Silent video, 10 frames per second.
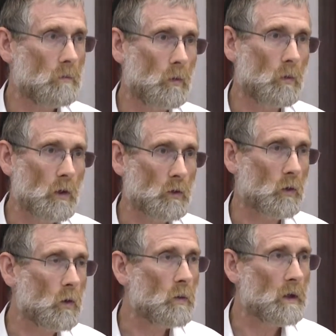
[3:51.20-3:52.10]
or not
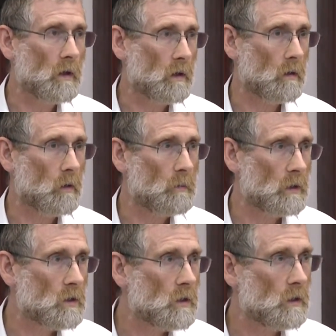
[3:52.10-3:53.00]
always, the
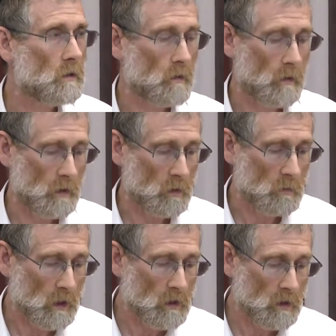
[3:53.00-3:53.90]
Bet Din that
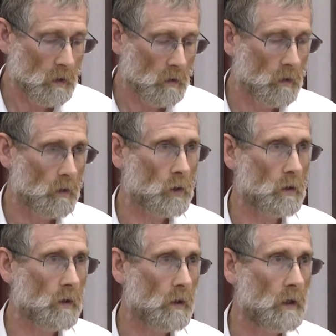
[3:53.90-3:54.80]
made these
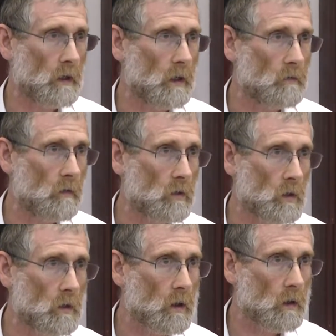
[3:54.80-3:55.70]
decisions. I have
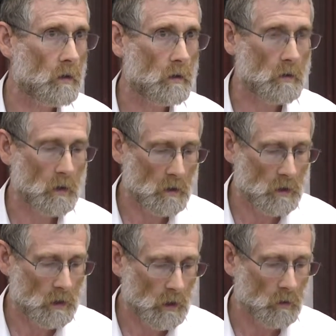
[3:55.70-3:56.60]
evidence that city
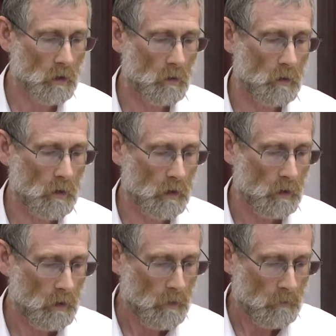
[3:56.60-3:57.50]
councils
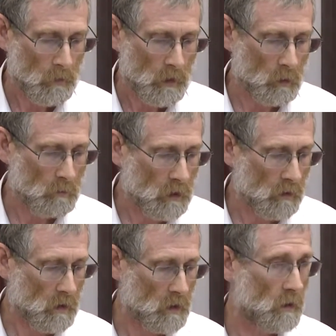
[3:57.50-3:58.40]
in
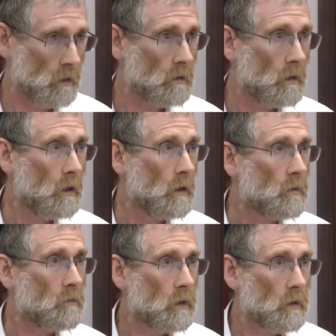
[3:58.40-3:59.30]
Palestine
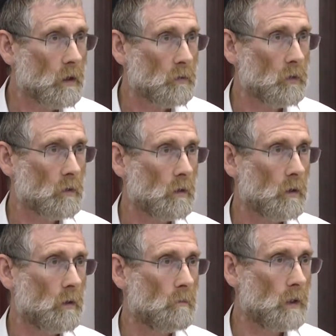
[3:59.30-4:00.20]
very often
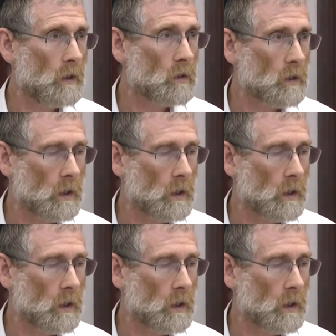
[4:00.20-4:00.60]
made